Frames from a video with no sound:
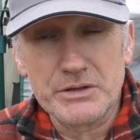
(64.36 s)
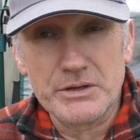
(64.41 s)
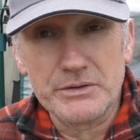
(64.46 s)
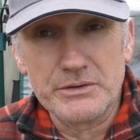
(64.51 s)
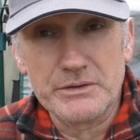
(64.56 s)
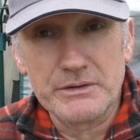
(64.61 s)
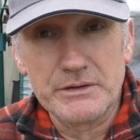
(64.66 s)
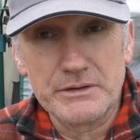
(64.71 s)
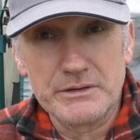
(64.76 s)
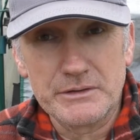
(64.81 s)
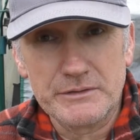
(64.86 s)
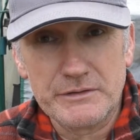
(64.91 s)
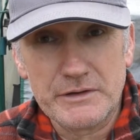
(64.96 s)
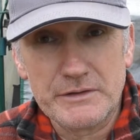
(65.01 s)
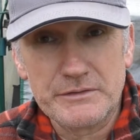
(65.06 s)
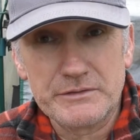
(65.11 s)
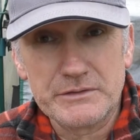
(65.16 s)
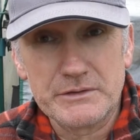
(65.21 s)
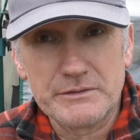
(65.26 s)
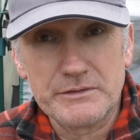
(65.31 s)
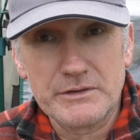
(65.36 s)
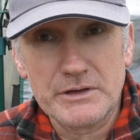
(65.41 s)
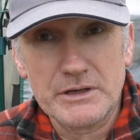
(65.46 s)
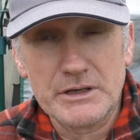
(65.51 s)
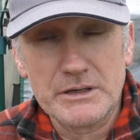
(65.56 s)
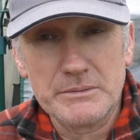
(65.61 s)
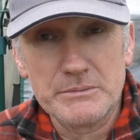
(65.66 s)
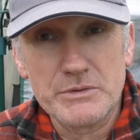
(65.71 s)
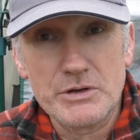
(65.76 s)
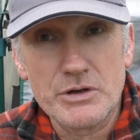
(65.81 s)
on the 5th of
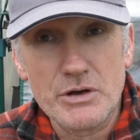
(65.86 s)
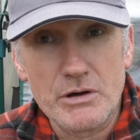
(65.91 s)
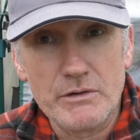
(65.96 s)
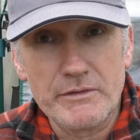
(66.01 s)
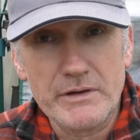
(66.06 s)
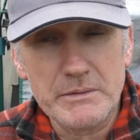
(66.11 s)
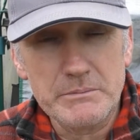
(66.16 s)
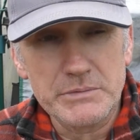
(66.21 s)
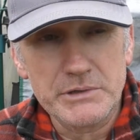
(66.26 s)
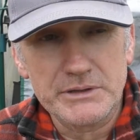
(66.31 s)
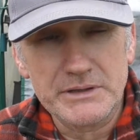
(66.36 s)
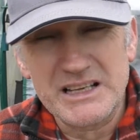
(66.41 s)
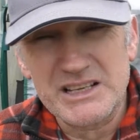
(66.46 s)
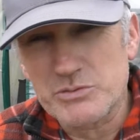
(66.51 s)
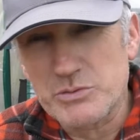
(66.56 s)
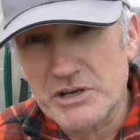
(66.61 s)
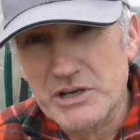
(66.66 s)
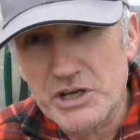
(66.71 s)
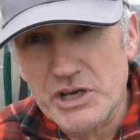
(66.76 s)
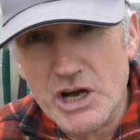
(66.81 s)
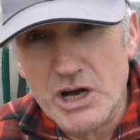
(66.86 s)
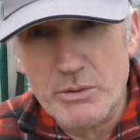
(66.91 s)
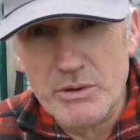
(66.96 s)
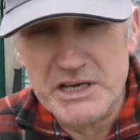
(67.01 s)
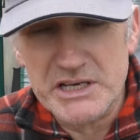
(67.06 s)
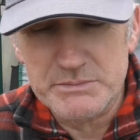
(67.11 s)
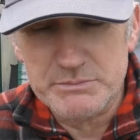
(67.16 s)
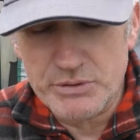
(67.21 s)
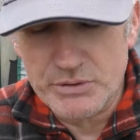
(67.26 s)
November. That's when they always